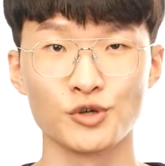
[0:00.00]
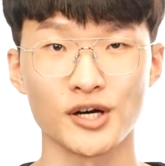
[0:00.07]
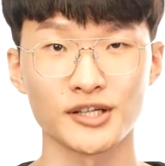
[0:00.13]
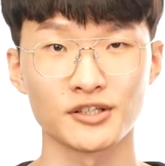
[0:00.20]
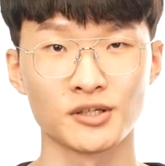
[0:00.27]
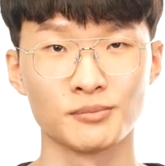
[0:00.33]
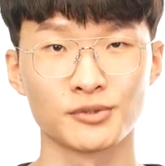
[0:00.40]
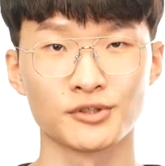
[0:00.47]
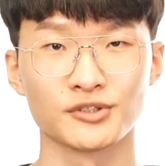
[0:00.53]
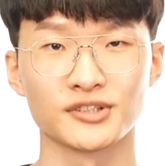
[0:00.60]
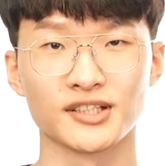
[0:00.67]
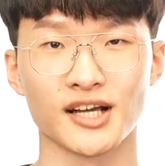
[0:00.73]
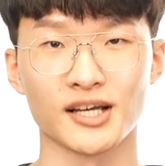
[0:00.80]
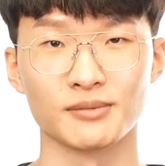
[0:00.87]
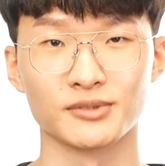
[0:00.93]
As the name
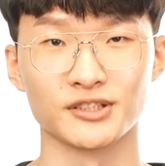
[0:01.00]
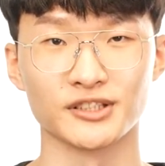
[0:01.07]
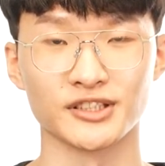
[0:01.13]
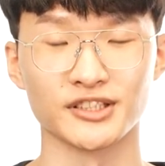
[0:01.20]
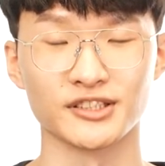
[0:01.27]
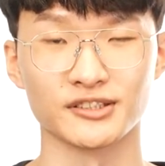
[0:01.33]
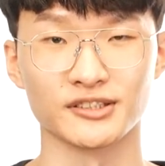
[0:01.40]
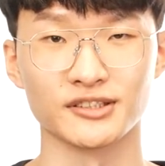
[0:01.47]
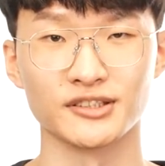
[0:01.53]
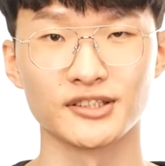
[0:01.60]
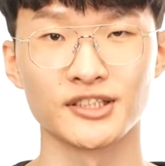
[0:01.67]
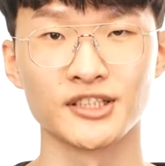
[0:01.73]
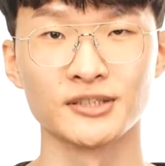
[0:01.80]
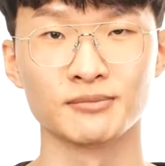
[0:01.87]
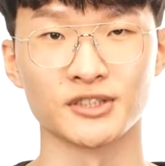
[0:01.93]
suggests,
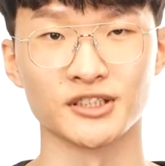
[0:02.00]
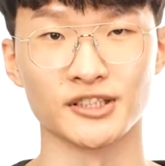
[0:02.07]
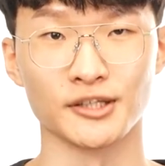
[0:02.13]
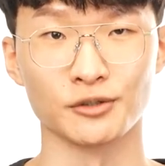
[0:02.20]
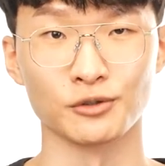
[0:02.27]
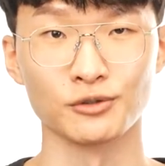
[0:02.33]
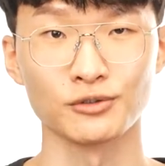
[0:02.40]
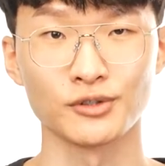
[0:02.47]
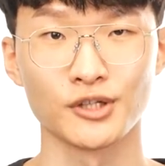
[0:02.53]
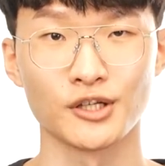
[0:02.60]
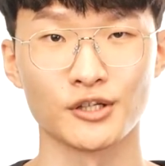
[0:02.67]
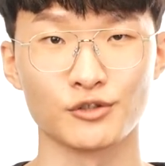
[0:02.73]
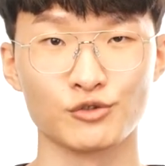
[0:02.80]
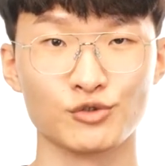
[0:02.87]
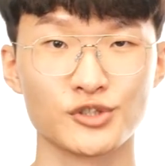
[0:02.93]
UI component
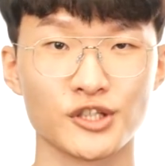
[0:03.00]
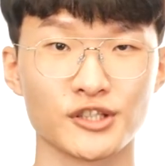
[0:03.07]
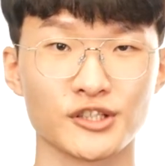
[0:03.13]
library